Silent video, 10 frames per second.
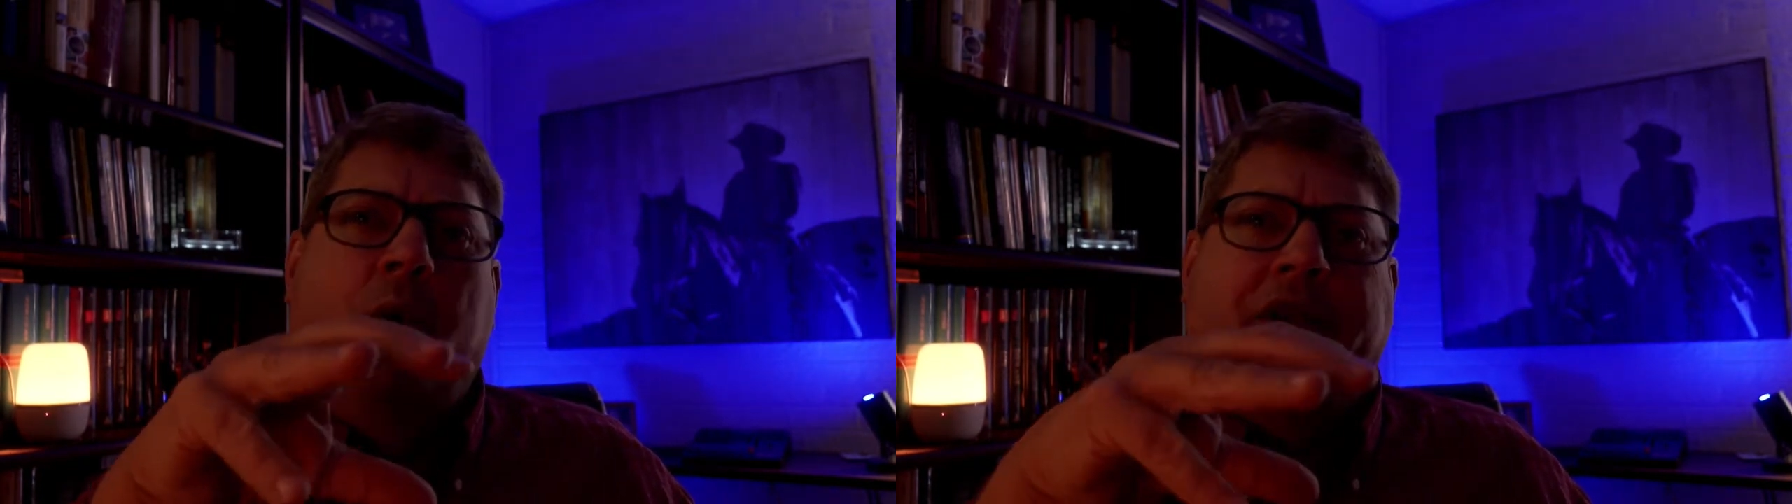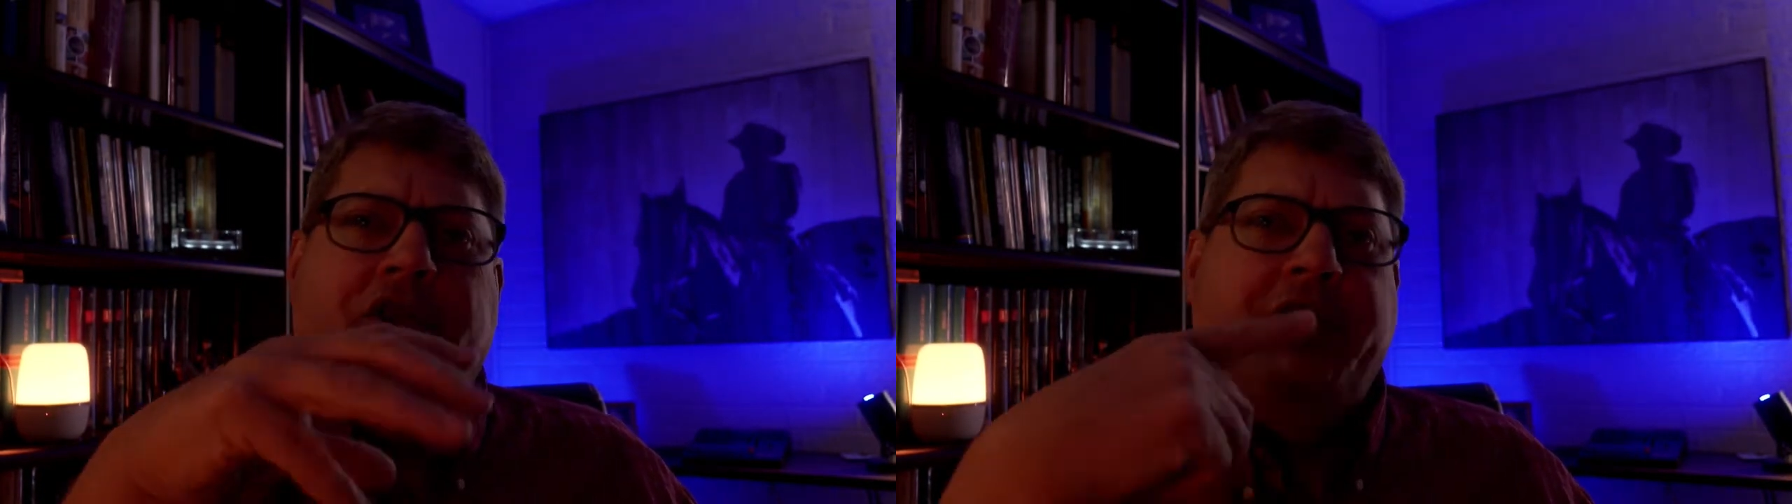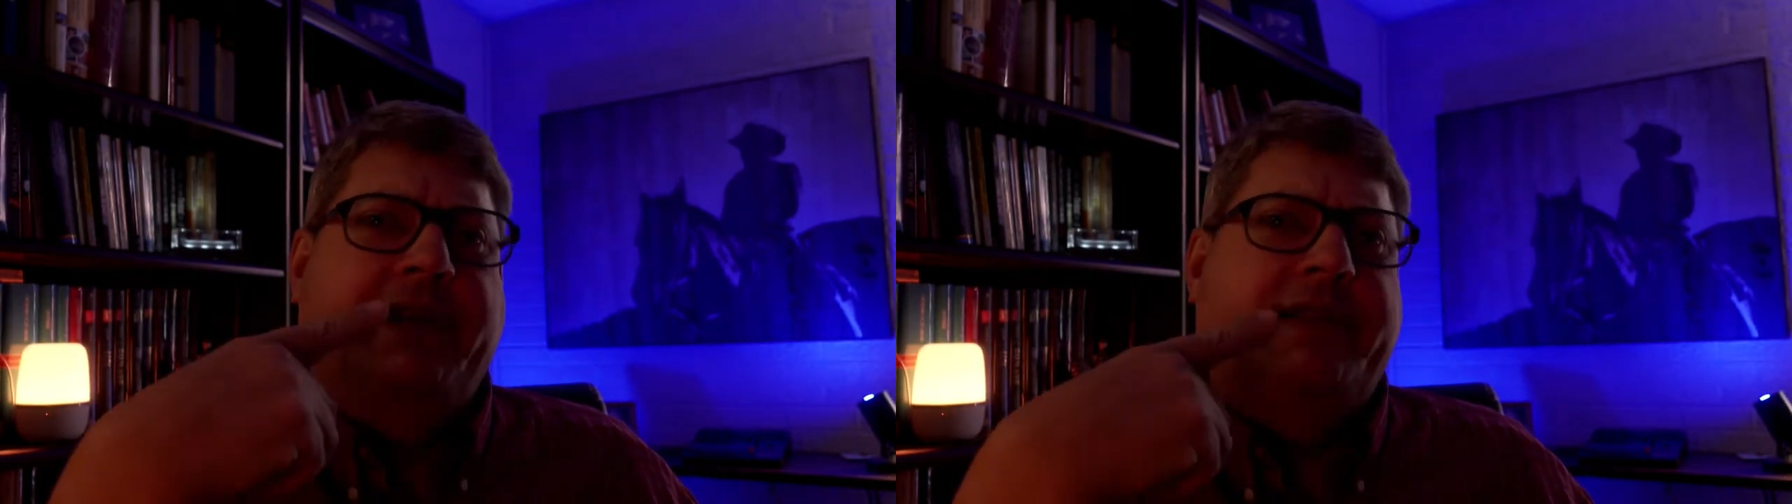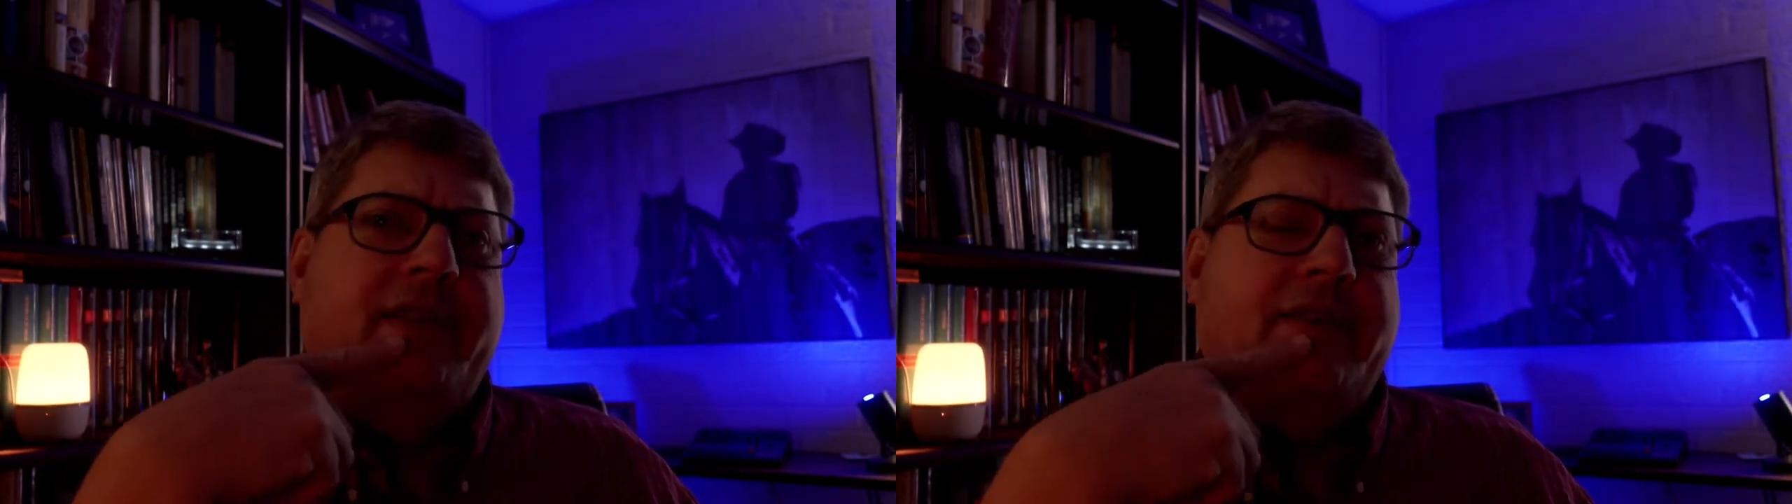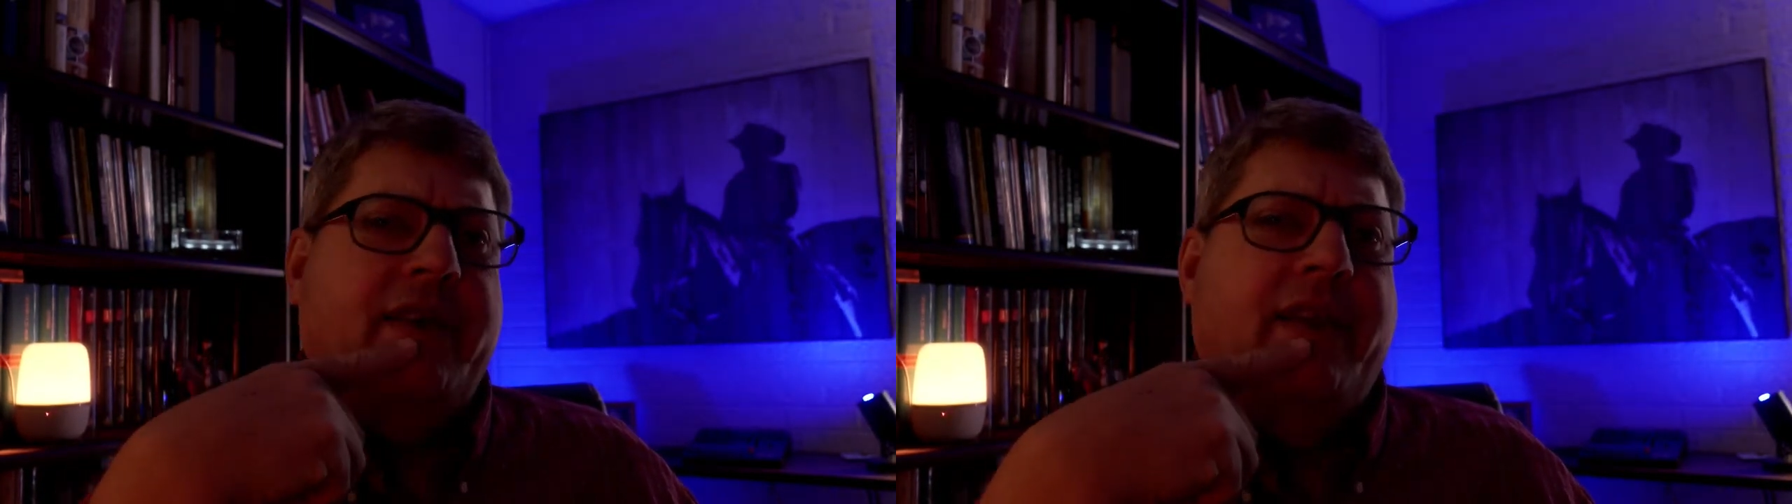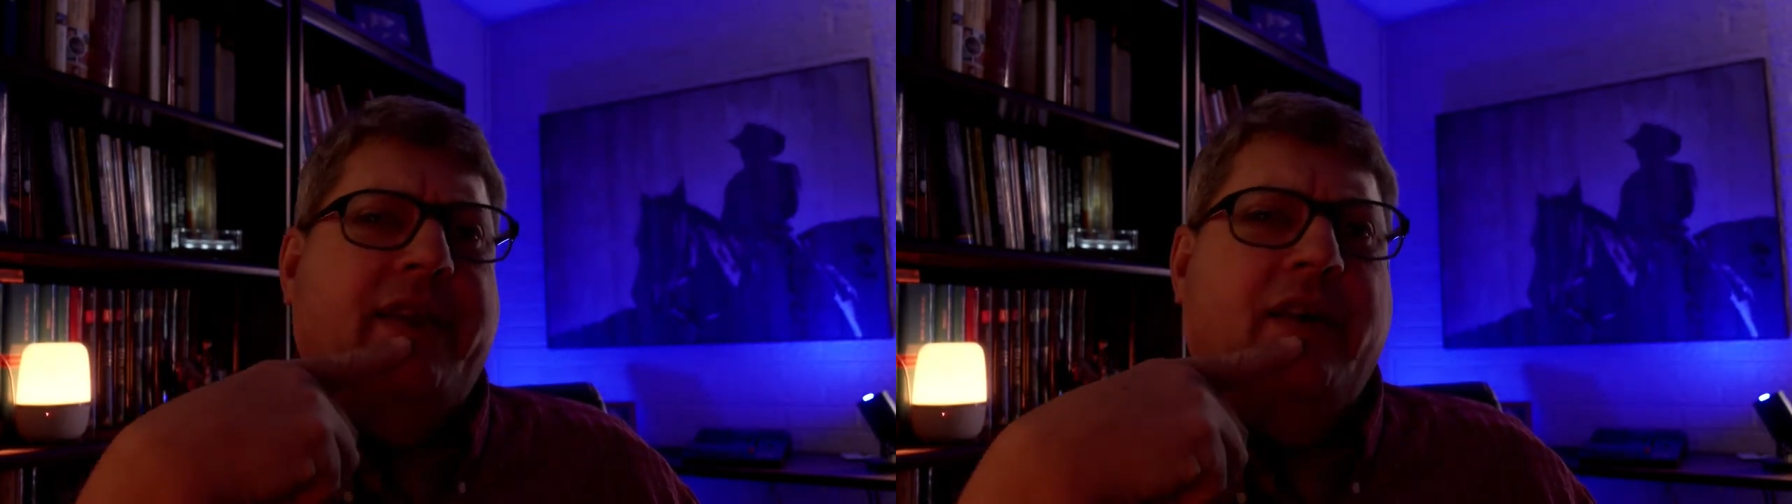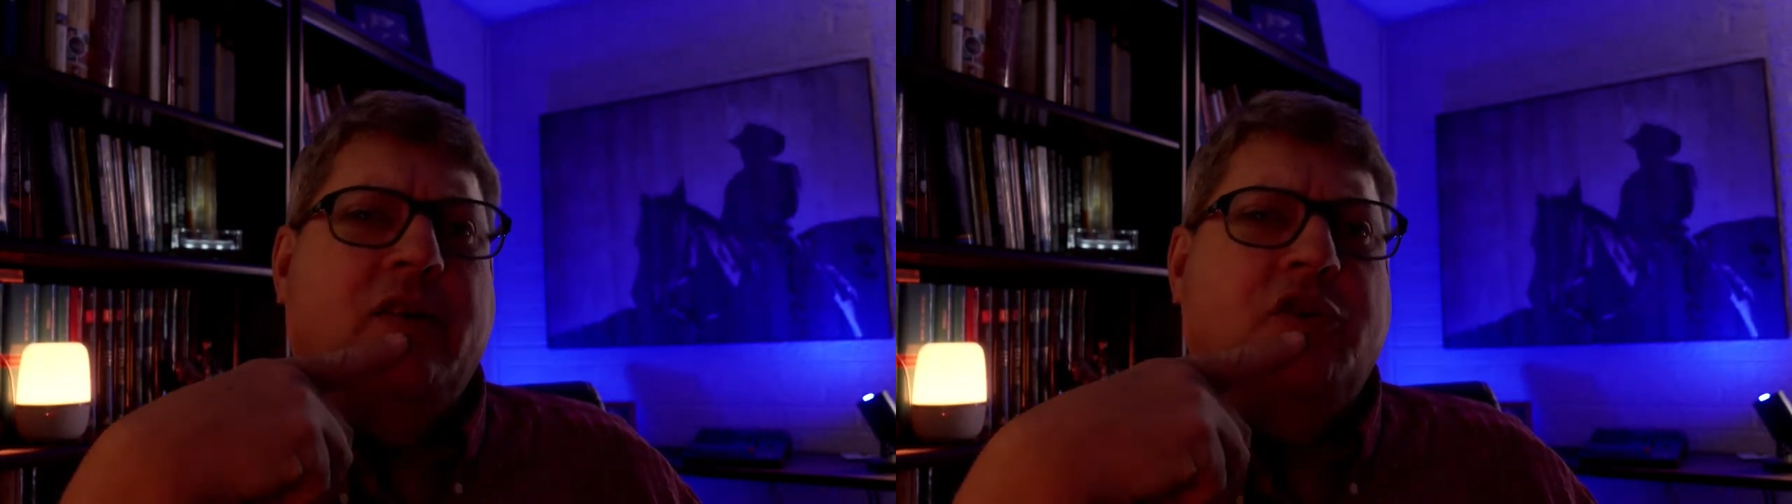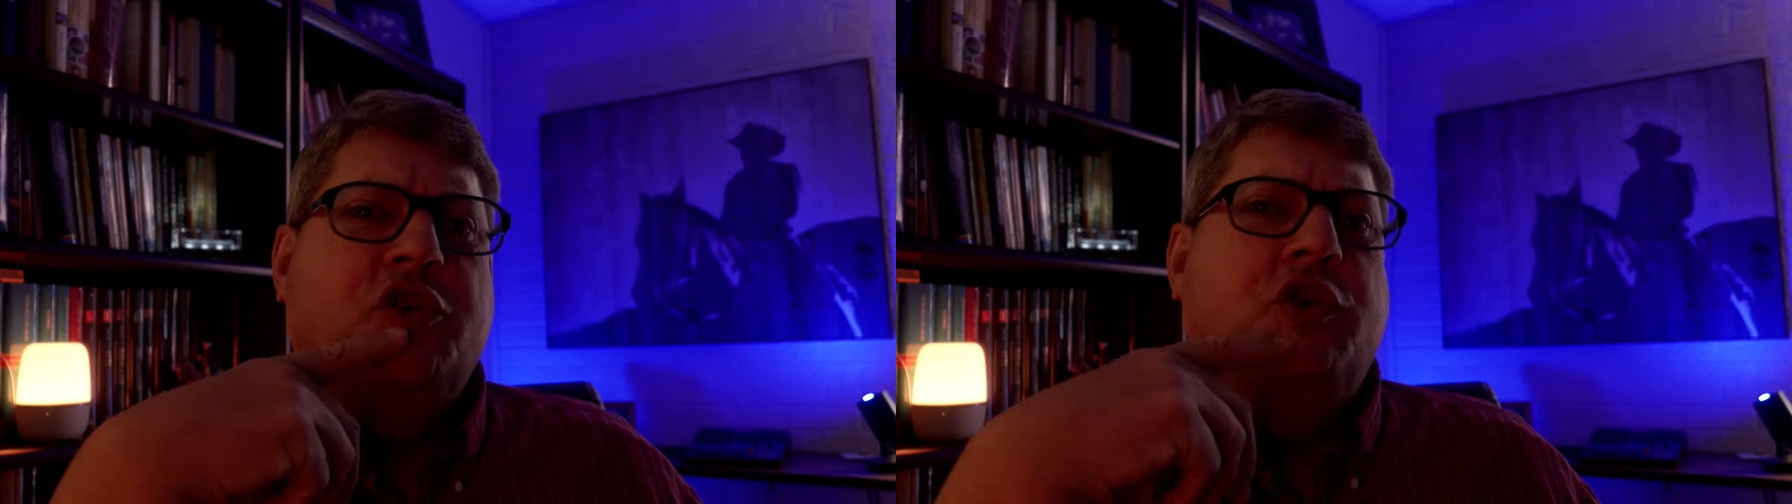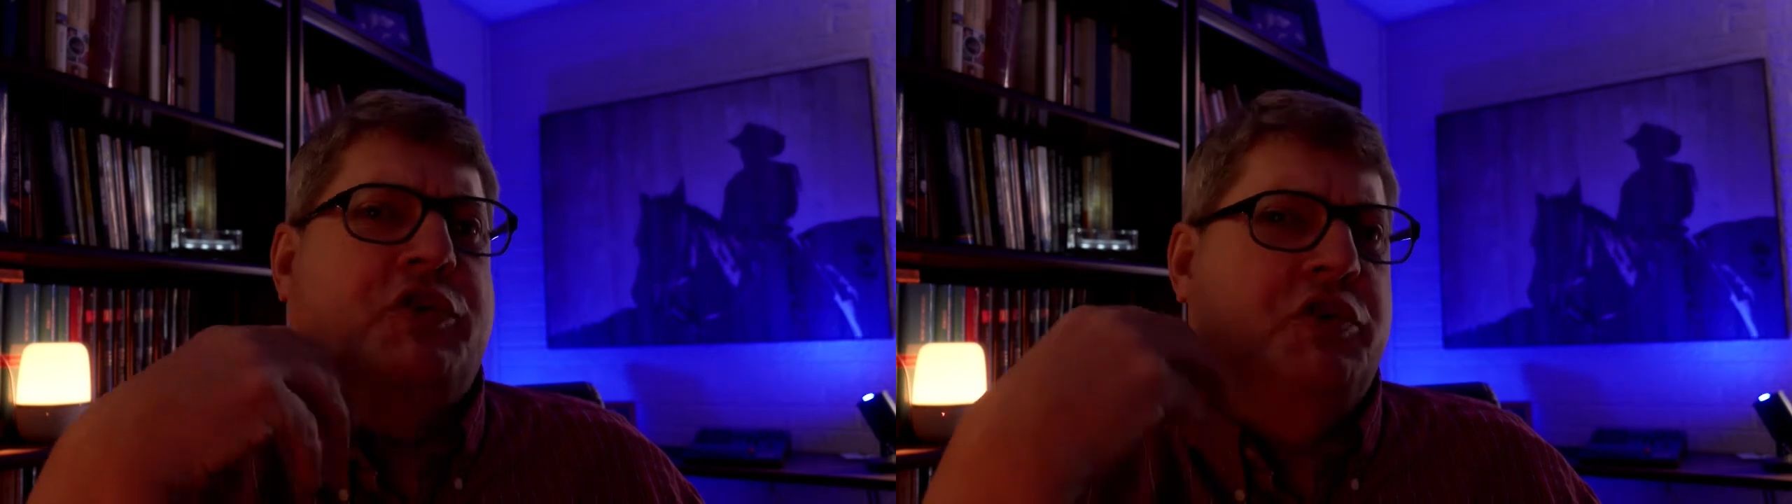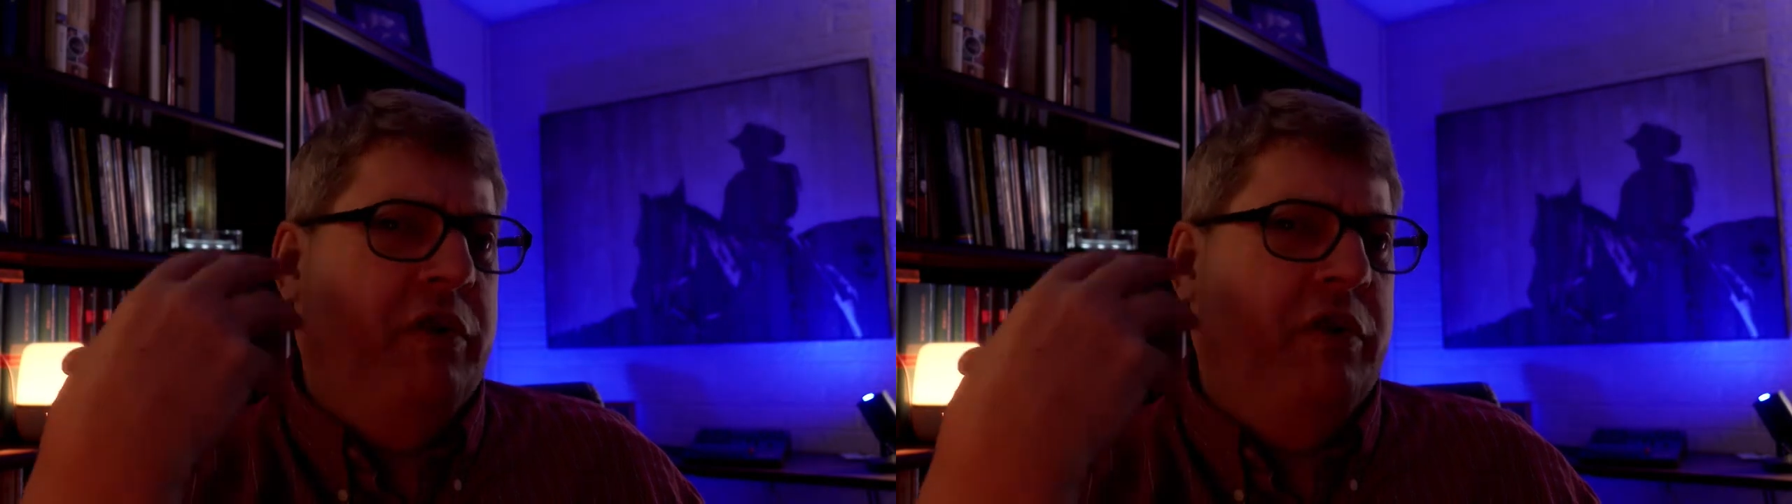what Jesus said here, should